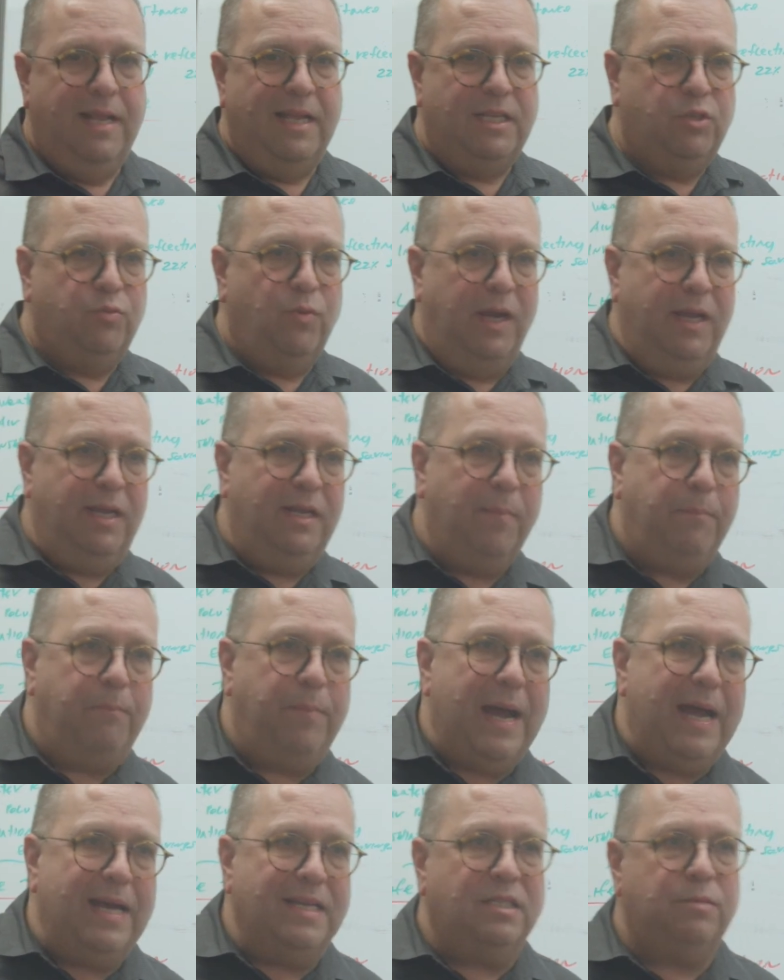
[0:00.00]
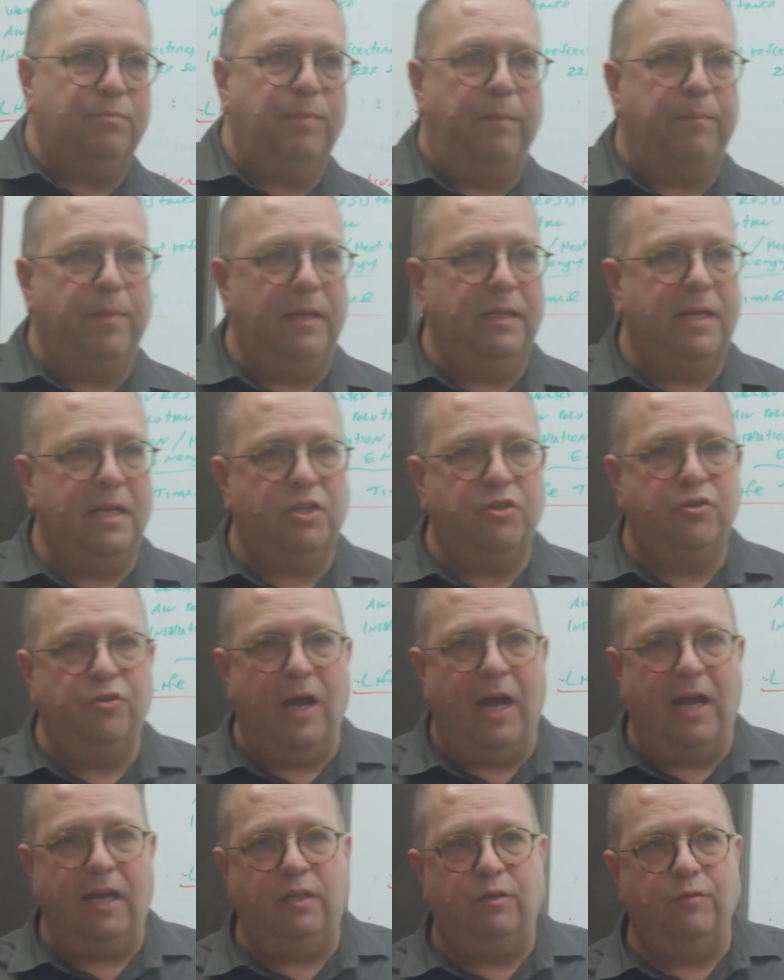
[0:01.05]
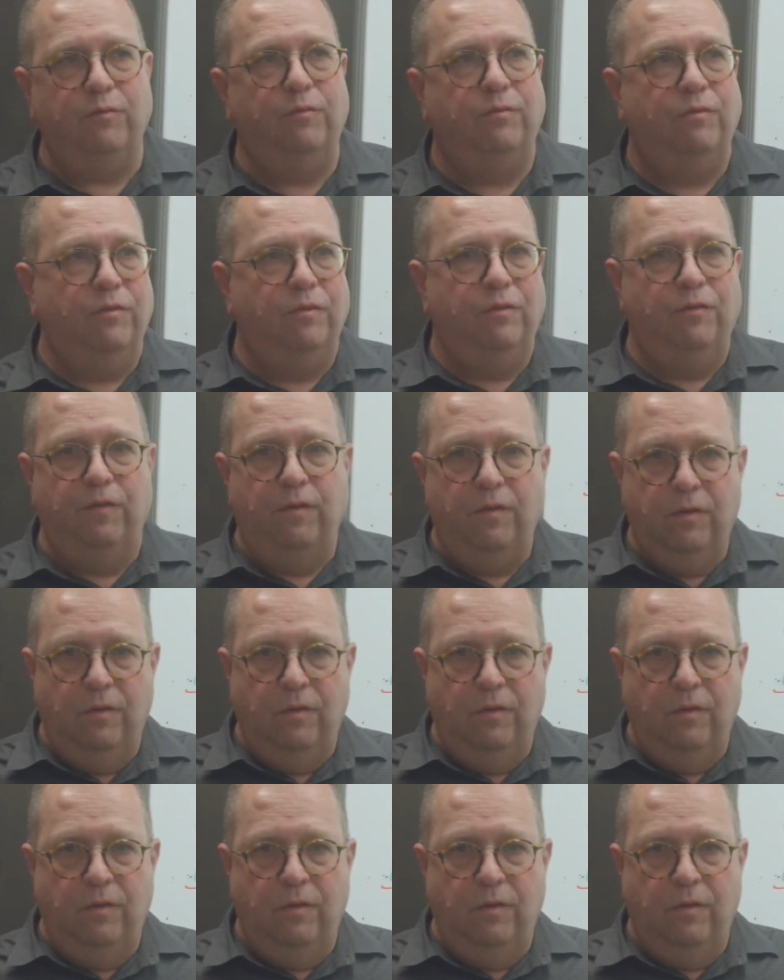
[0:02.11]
That's why in the past, people that try to